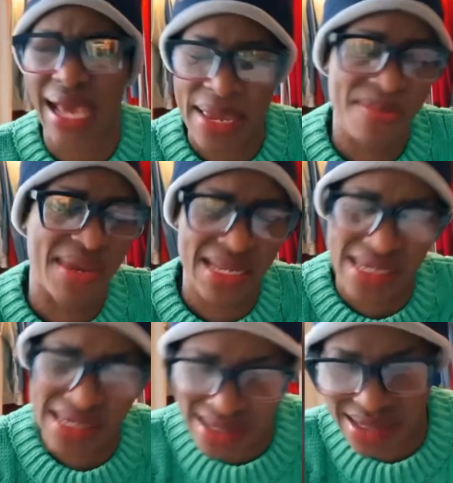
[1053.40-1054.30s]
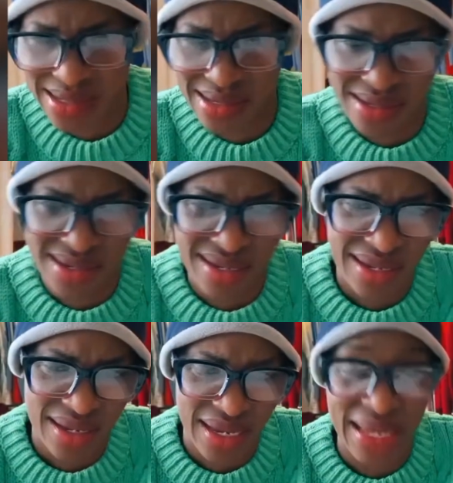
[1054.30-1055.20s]
I made it.
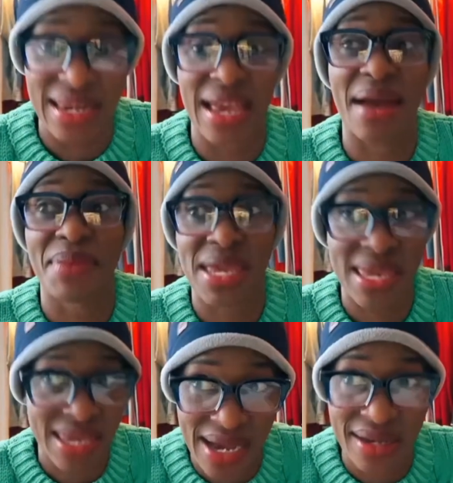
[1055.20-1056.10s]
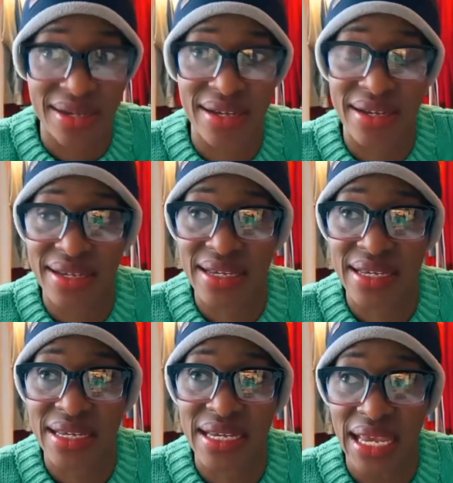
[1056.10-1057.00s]
And I am here.
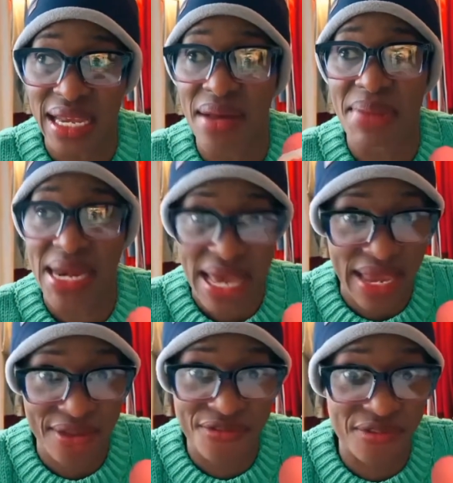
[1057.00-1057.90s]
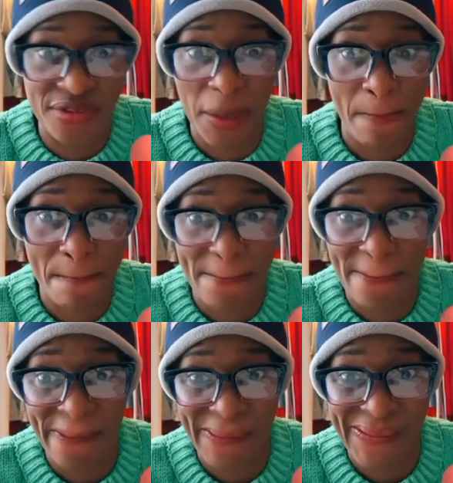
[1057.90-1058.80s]
And I'm alive.
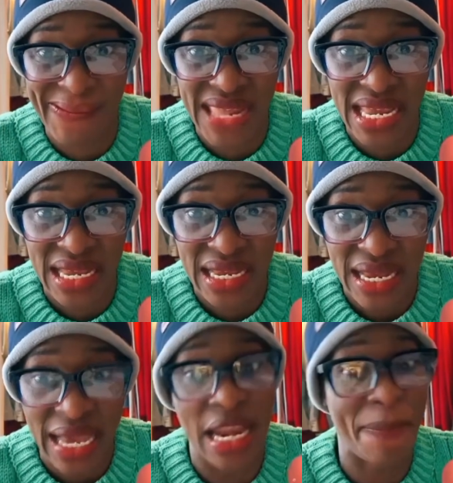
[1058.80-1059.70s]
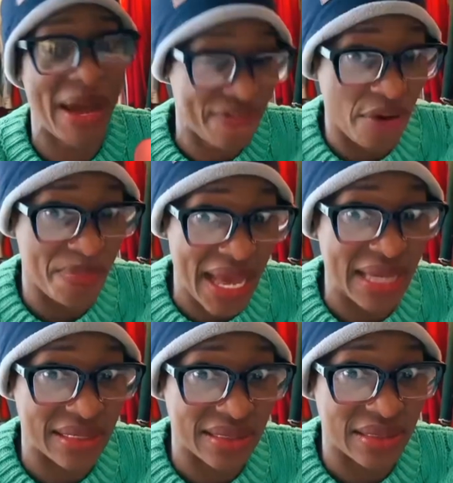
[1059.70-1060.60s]
And apart from
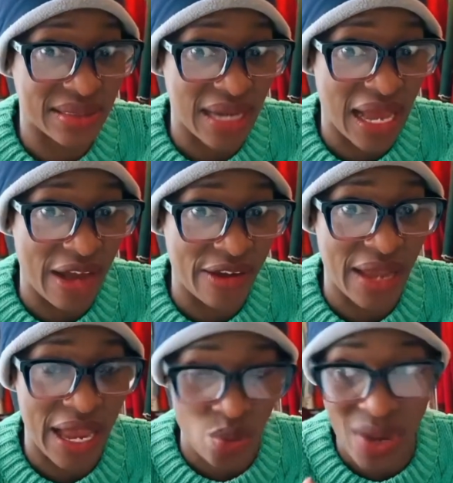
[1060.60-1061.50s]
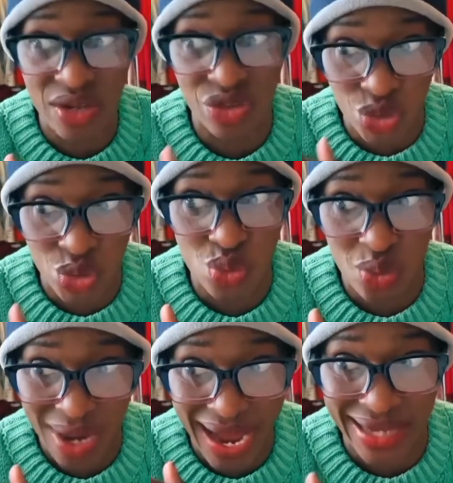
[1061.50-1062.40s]
that, I went through
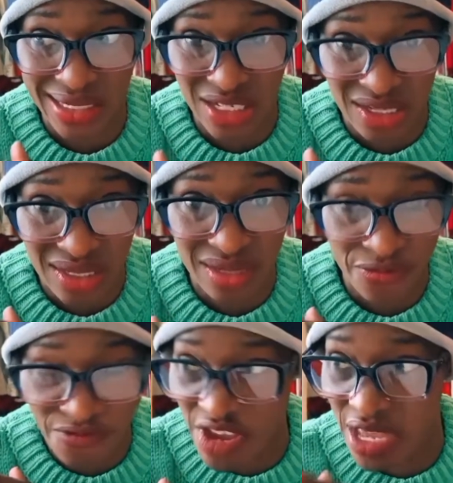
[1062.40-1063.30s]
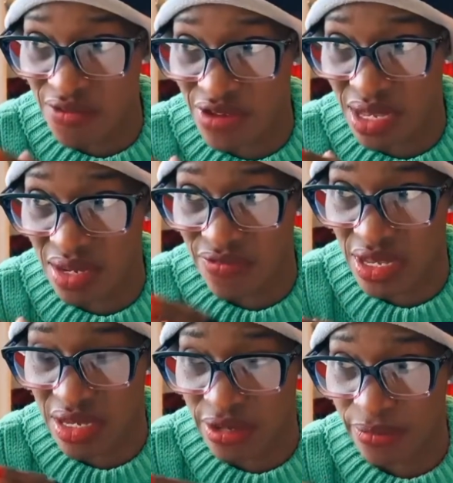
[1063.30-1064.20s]
heart, very, very,
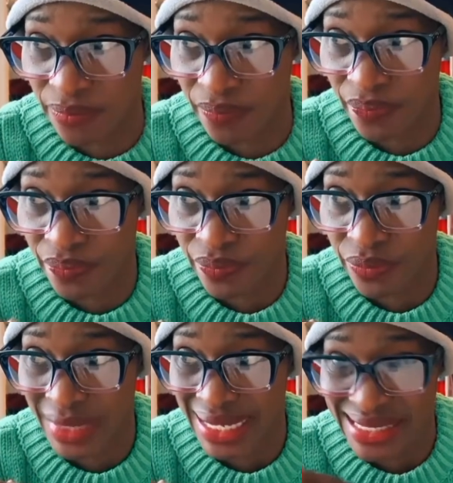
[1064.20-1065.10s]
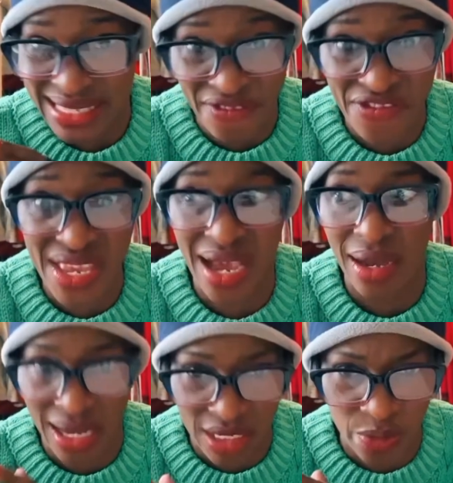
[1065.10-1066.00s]
very severe
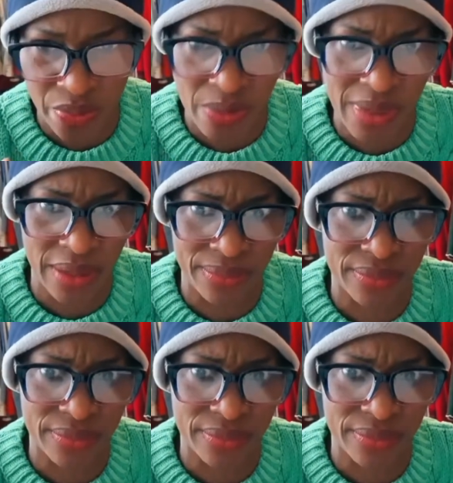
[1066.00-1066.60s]
heart problem